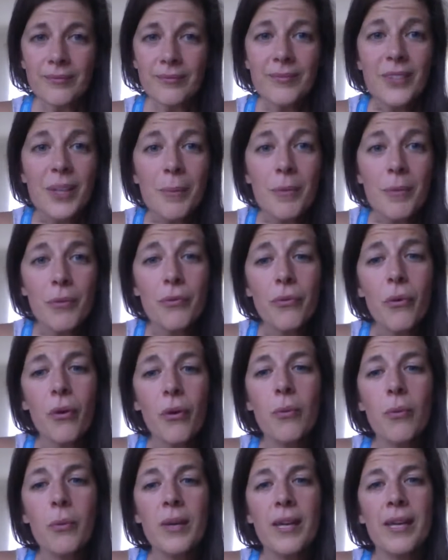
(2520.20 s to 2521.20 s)

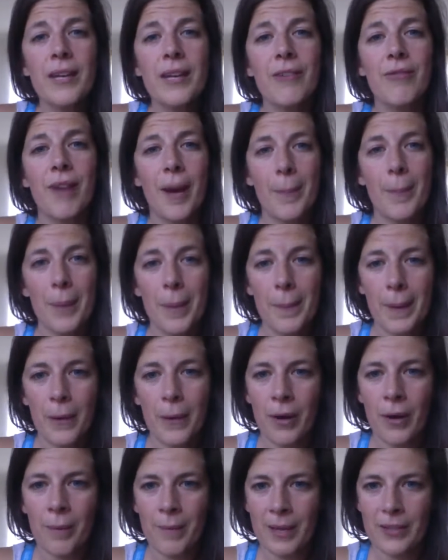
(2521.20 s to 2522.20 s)
before we wrap up, I
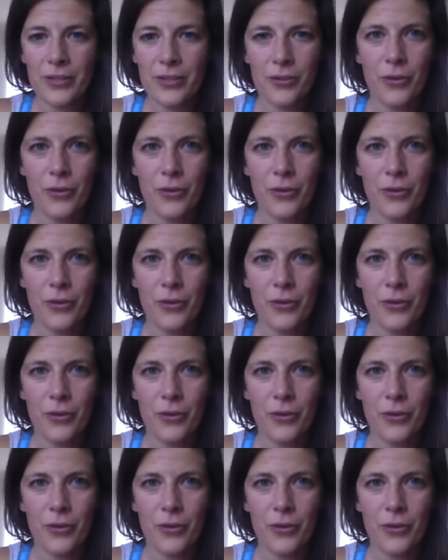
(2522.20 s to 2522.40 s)
want to make sure